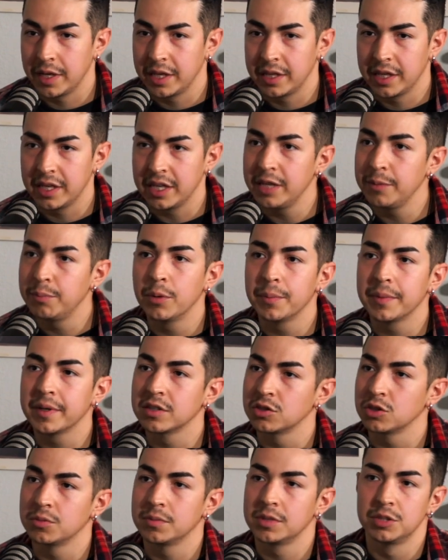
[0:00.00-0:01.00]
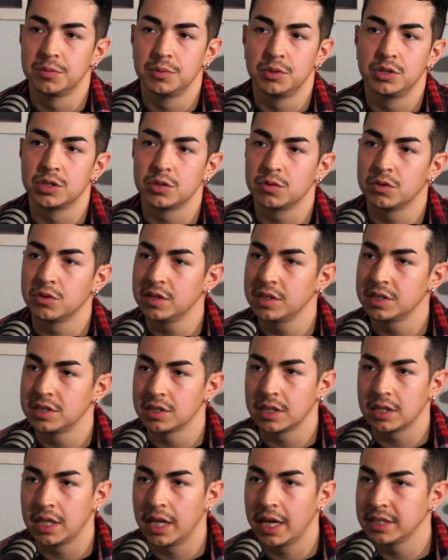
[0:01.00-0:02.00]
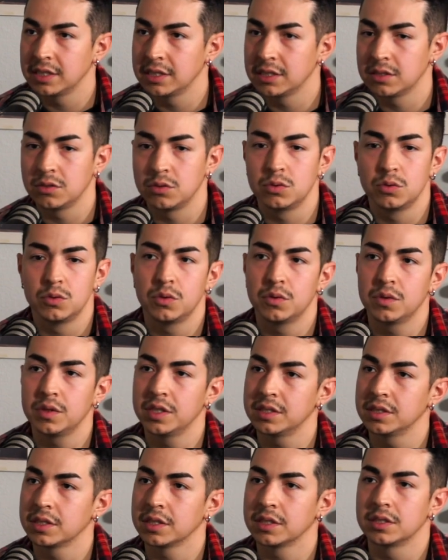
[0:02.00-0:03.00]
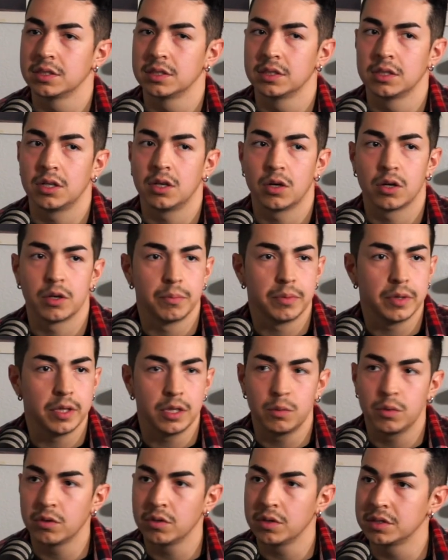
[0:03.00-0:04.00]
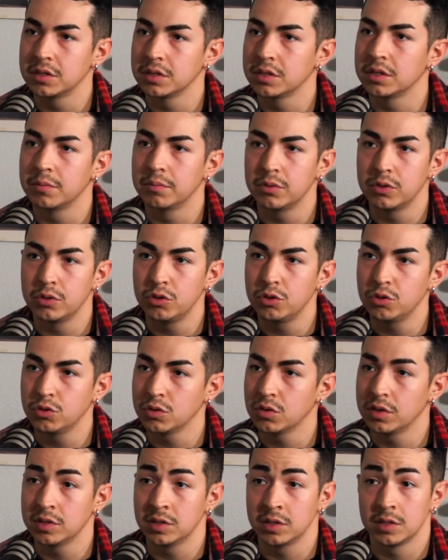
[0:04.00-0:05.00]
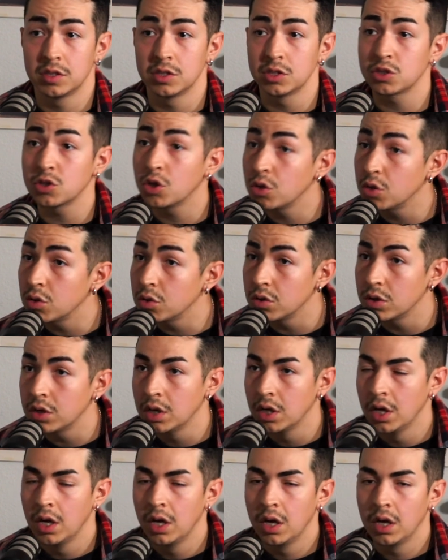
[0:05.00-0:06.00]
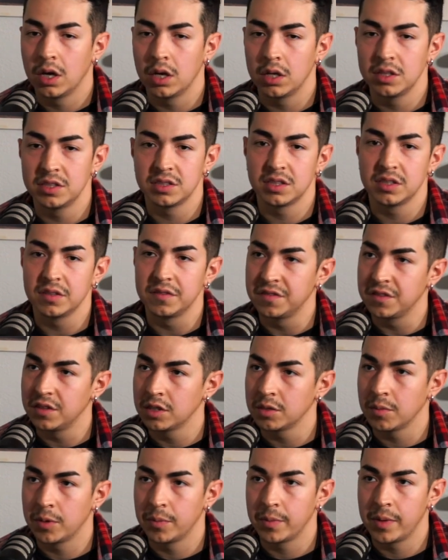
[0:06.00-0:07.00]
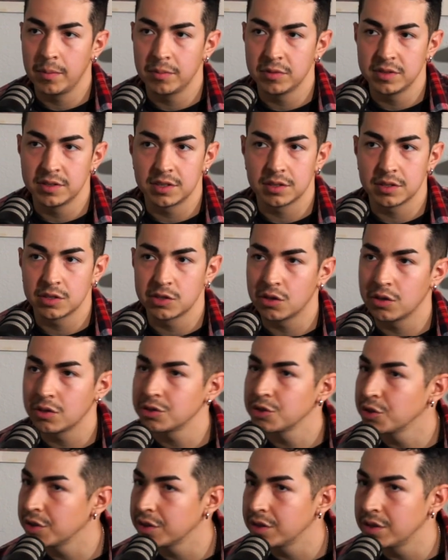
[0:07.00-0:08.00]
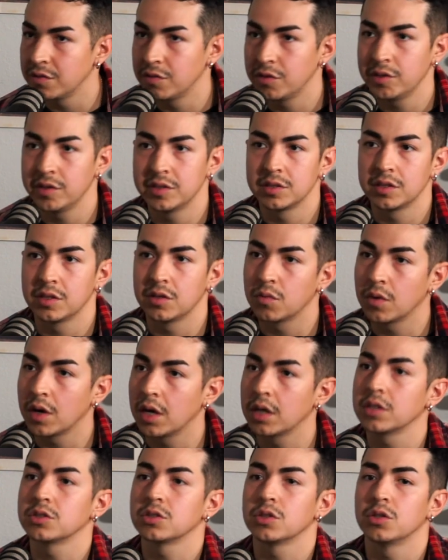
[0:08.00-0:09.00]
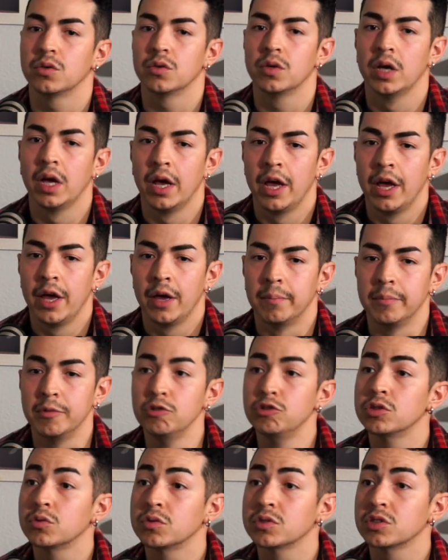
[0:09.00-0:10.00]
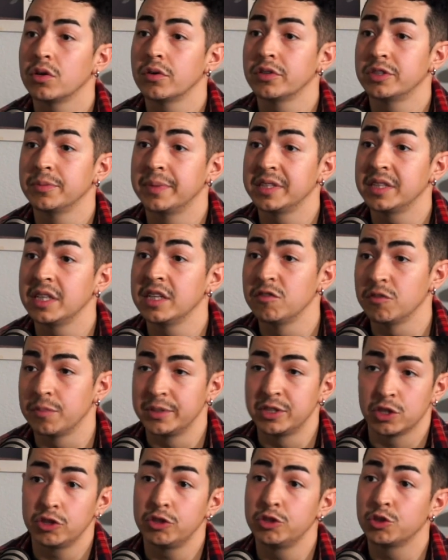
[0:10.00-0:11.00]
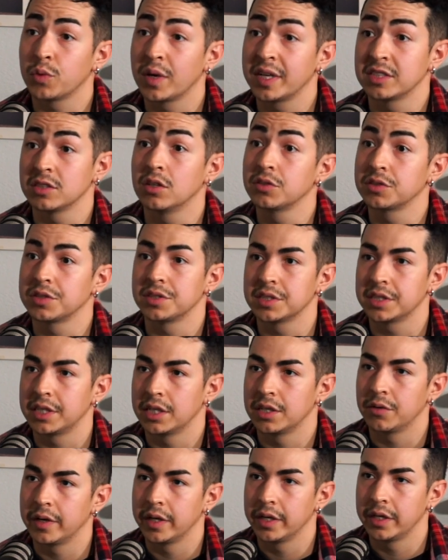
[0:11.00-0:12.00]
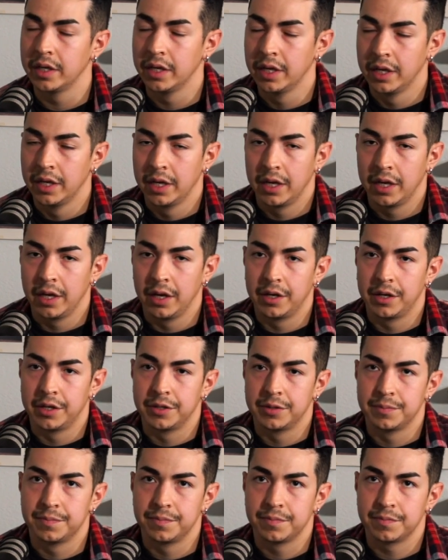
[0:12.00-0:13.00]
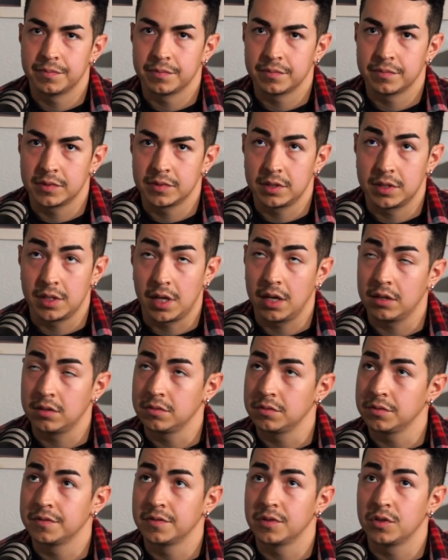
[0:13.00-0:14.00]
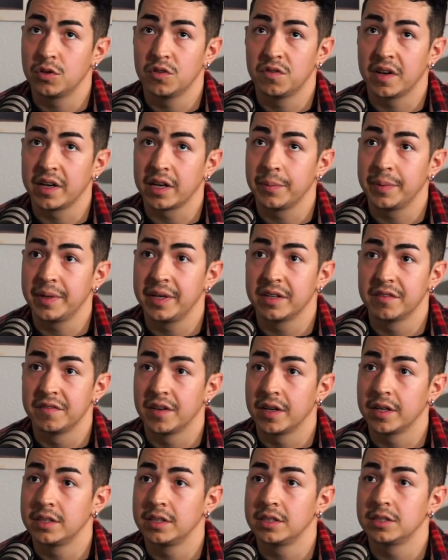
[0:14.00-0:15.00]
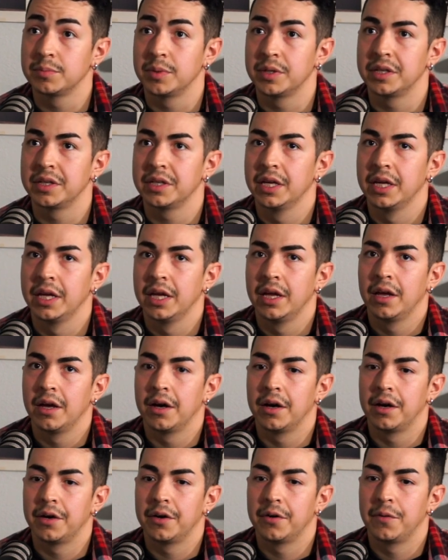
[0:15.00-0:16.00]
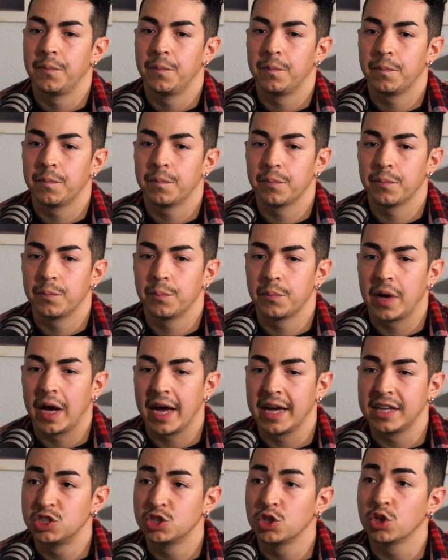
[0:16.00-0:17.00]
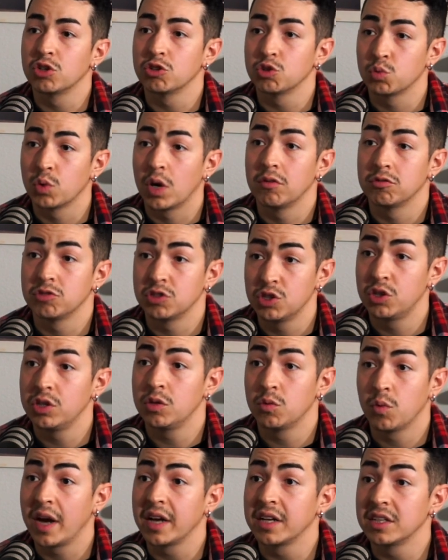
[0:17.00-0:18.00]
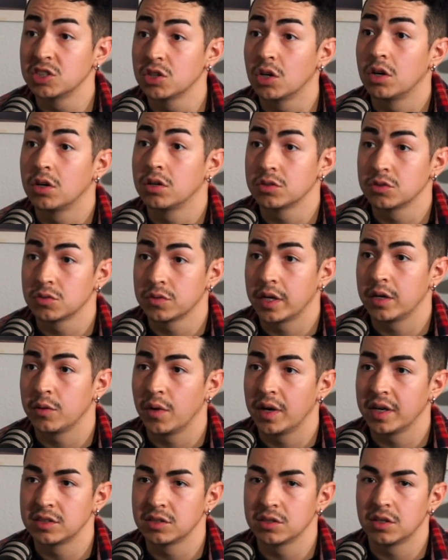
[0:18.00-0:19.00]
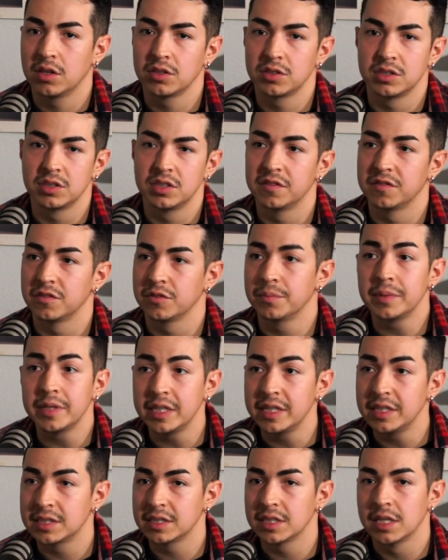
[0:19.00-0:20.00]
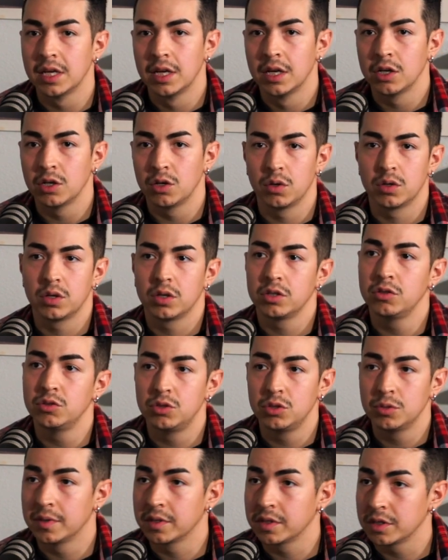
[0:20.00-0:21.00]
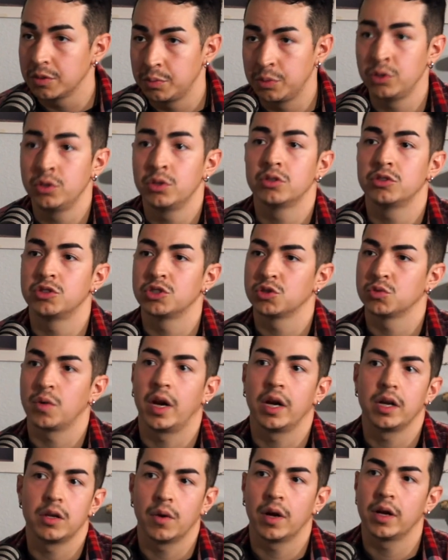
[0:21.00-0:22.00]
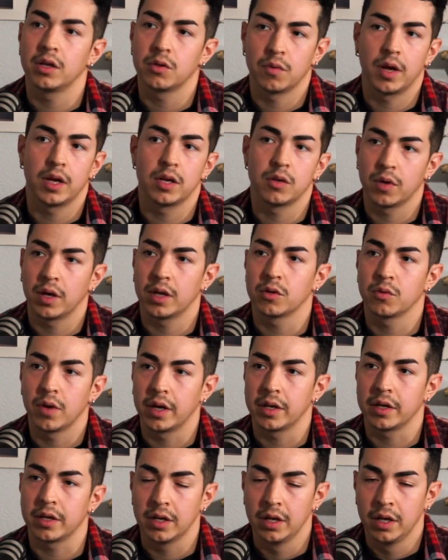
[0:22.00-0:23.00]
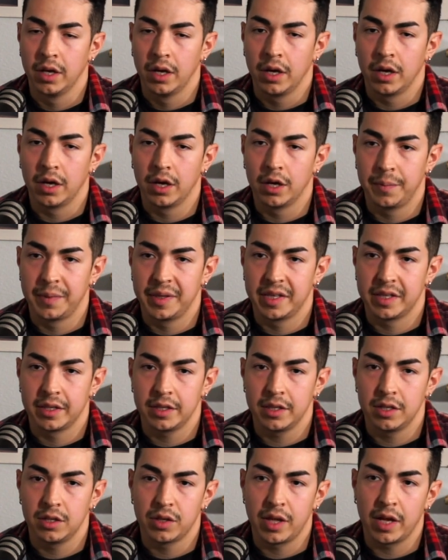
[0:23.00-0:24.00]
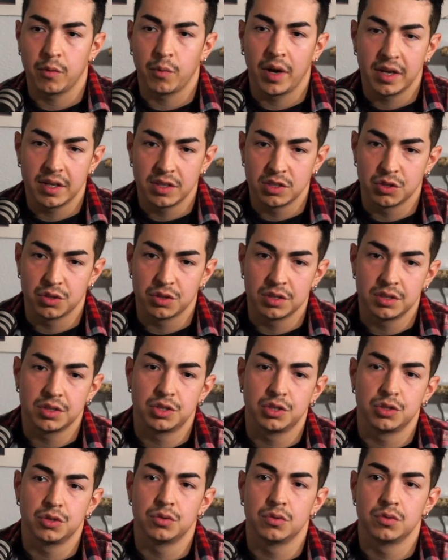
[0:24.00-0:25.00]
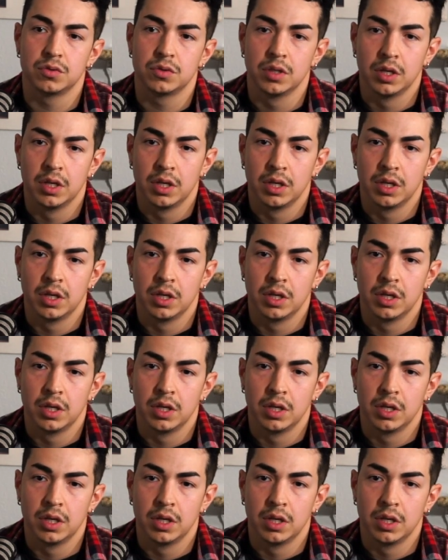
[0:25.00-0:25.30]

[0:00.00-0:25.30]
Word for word: and then he put me on so much music. We were listening to classical, we were listening to R and B, we were listening to blues, we were listening to soul. I listened to funk. My mom was listening to alternative. We were listening to rock. So music was always a big thing for me. So I used to write songs as a kid, right? Um, I don't even know if I could begin to find these, but um, I had journals where I was literally writing songs, right? Writing songs to different beats, going on YouTube on the computer, just writing, writing, writing, writing, writing. Um, and then, you know, that writing turned into